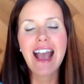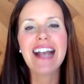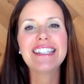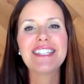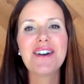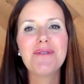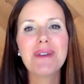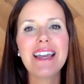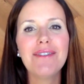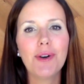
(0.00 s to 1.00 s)
And so
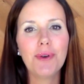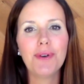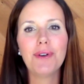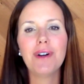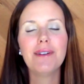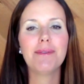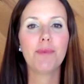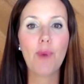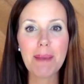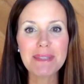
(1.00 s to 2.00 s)
we have a whole
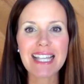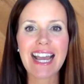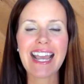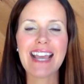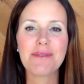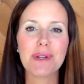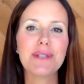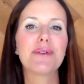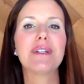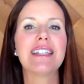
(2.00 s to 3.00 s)
website and
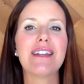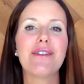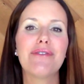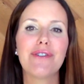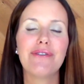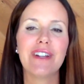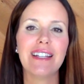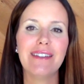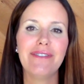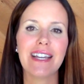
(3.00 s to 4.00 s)
resource center for
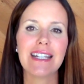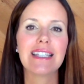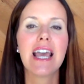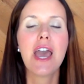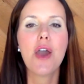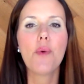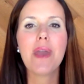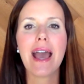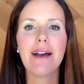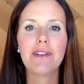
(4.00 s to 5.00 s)
fiddle figs. We
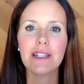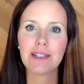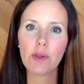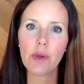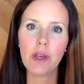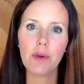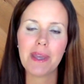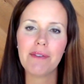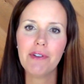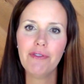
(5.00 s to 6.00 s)
have a soil, we
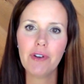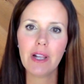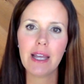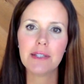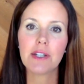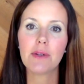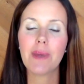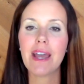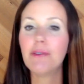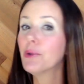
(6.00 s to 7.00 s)
have a fertilizer,
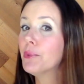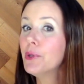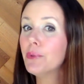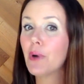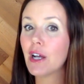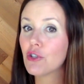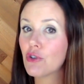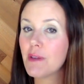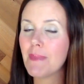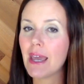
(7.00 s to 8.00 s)
we have a root rot
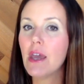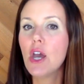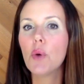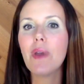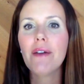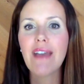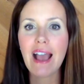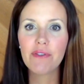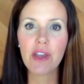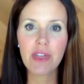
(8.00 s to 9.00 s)
treatment, we have
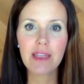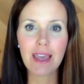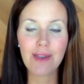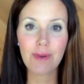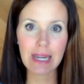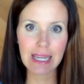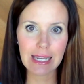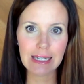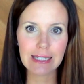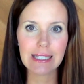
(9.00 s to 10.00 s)
everything that you
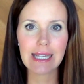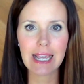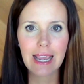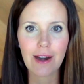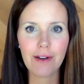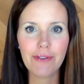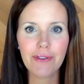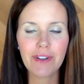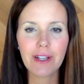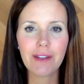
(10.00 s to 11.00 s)
need to take care of your
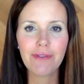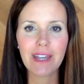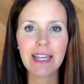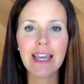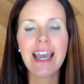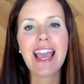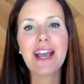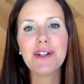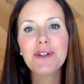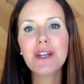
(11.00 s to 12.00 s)
fiddle fig,
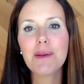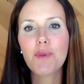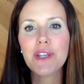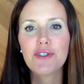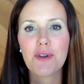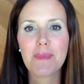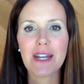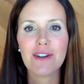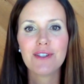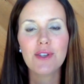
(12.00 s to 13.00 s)
including a moisture
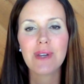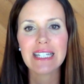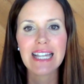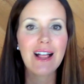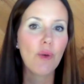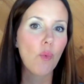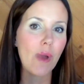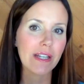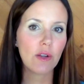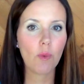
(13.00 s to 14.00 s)
meter so you can tell
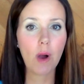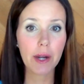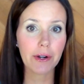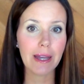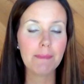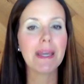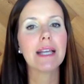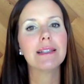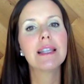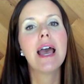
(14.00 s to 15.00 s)
when to water it,
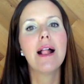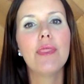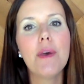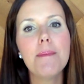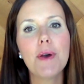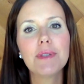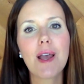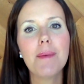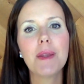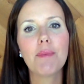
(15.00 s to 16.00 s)
because the most
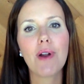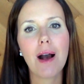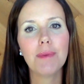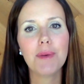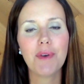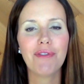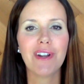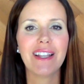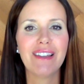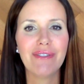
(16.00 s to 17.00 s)
common problem with
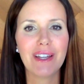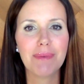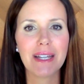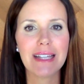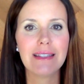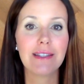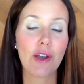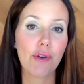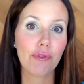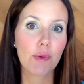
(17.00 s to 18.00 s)
fiddle fig plants is
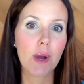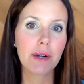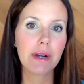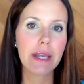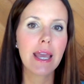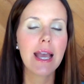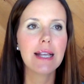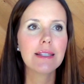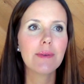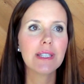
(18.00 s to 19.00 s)
overwatering.
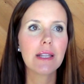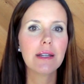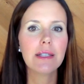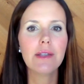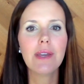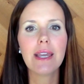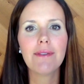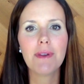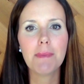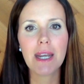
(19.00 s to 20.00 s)
So as long as you can
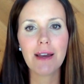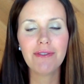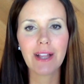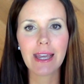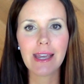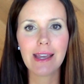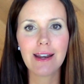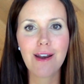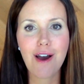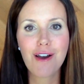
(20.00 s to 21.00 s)
give them enough light
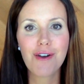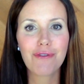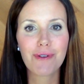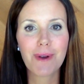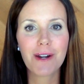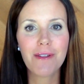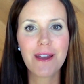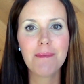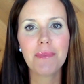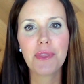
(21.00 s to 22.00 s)
and not overwater
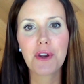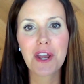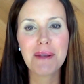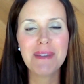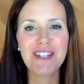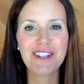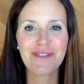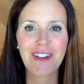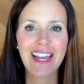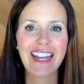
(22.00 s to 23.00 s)
them, they're going to be
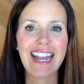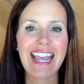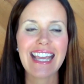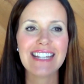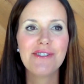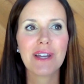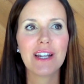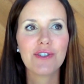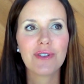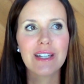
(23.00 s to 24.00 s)
just fine, and you can
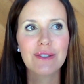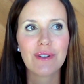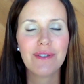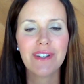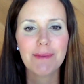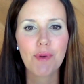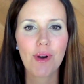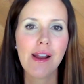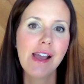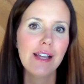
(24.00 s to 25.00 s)
enjoy sort of a
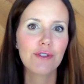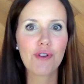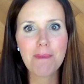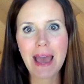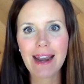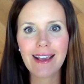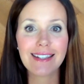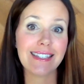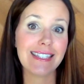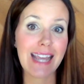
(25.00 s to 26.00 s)
more dramatic
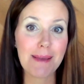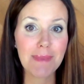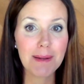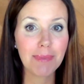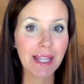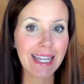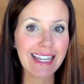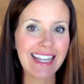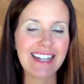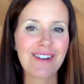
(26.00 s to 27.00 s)
statement
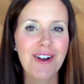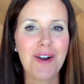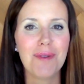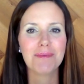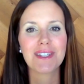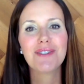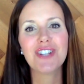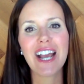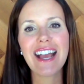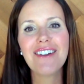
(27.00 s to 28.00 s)
plant in your home. So
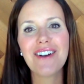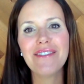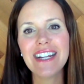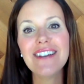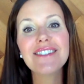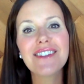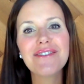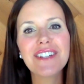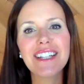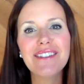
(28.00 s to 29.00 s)
check out our videos on
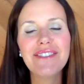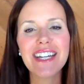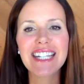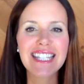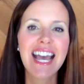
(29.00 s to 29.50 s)
fiddle figs.